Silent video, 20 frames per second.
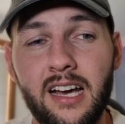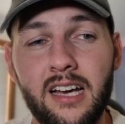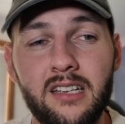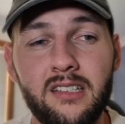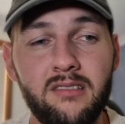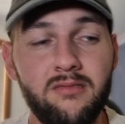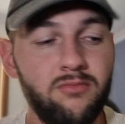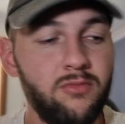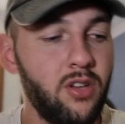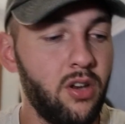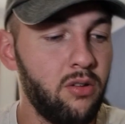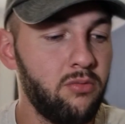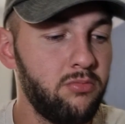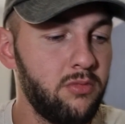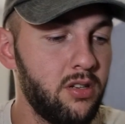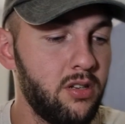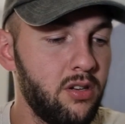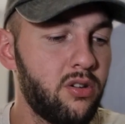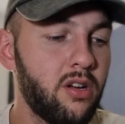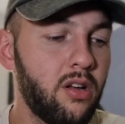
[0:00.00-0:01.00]

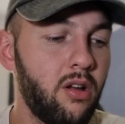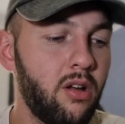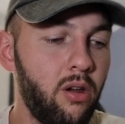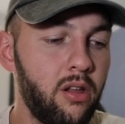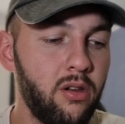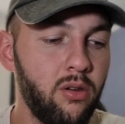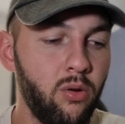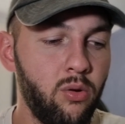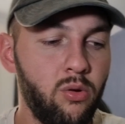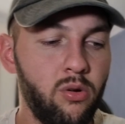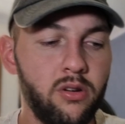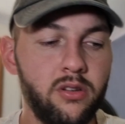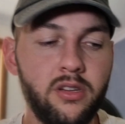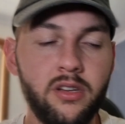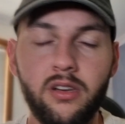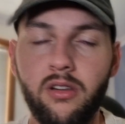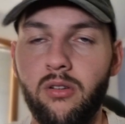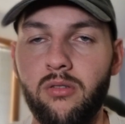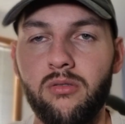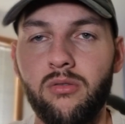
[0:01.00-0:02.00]
you look at Ollie Lord, you
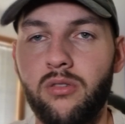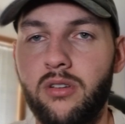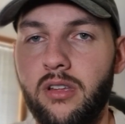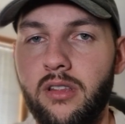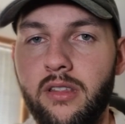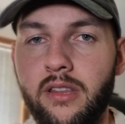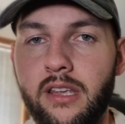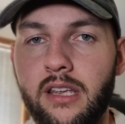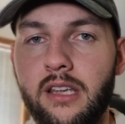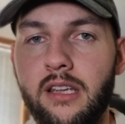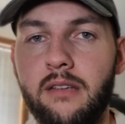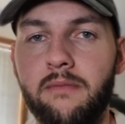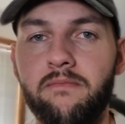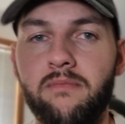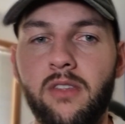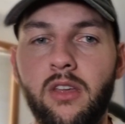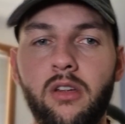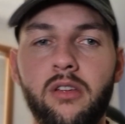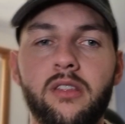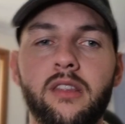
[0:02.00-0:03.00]
look at
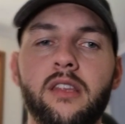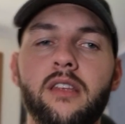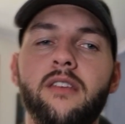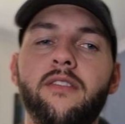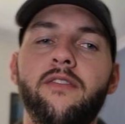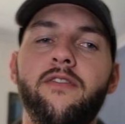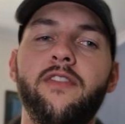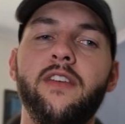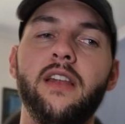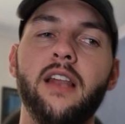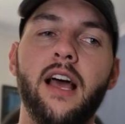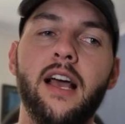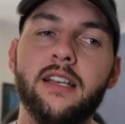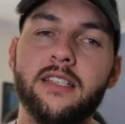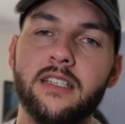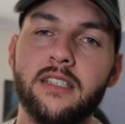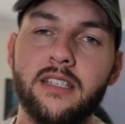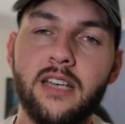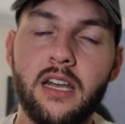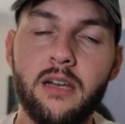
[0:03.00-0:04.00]

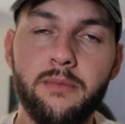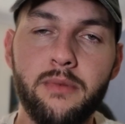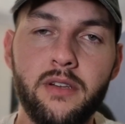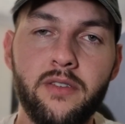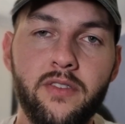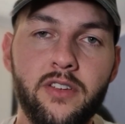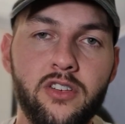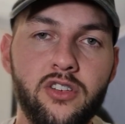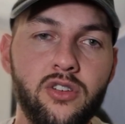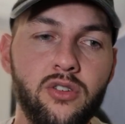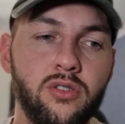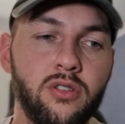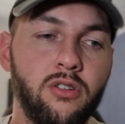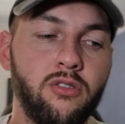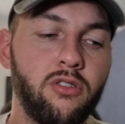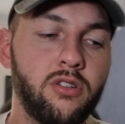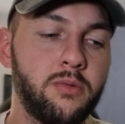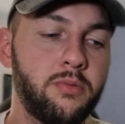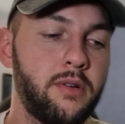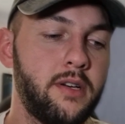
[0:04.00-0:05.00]
Finlayson's had a bit of issues
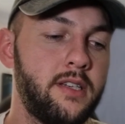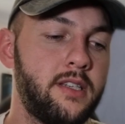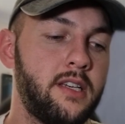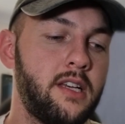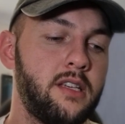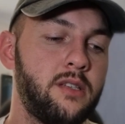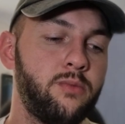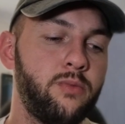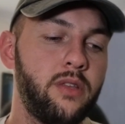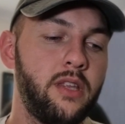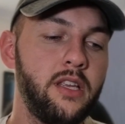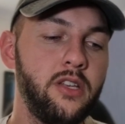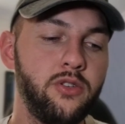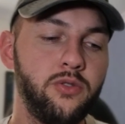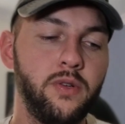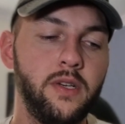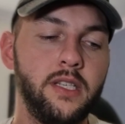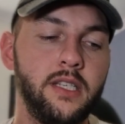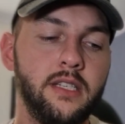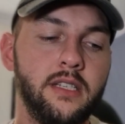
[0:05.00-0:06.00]
across pre-season with
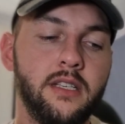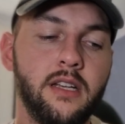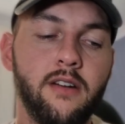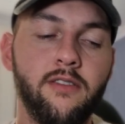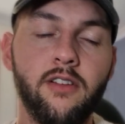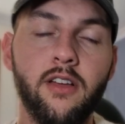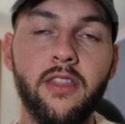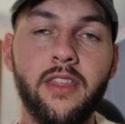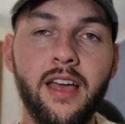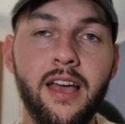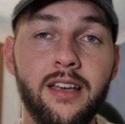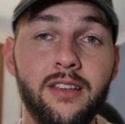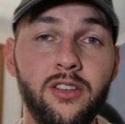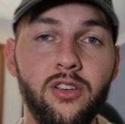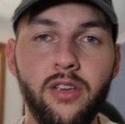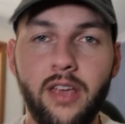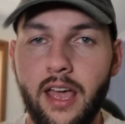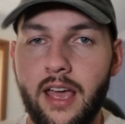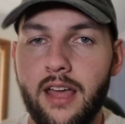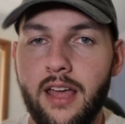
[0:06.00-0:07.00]
injuries and stuff like that. You
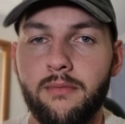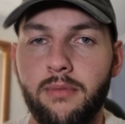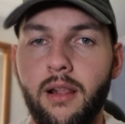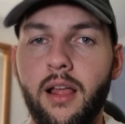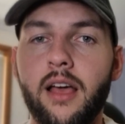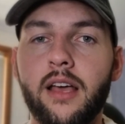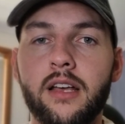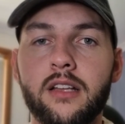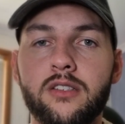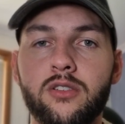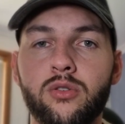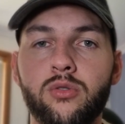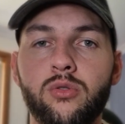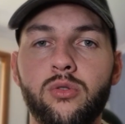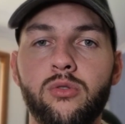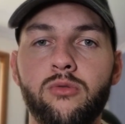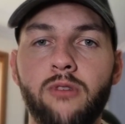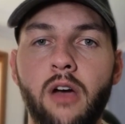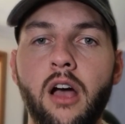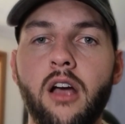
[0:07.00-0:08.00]
can play a
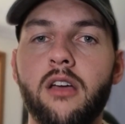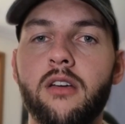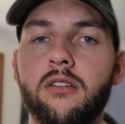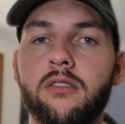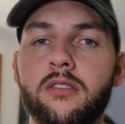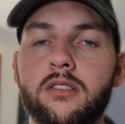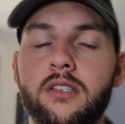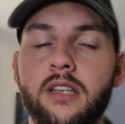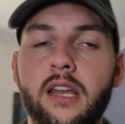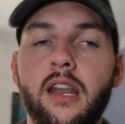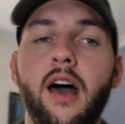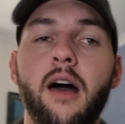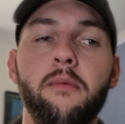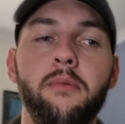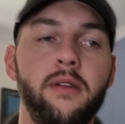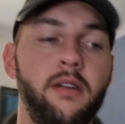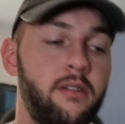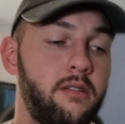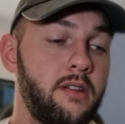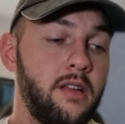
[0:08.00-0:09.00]
2-ruck setup,
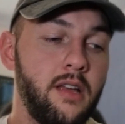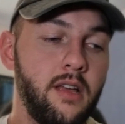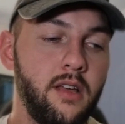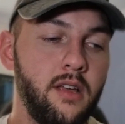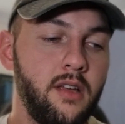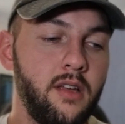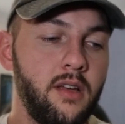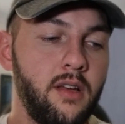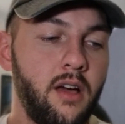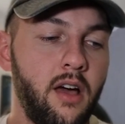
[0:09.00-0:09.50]
and I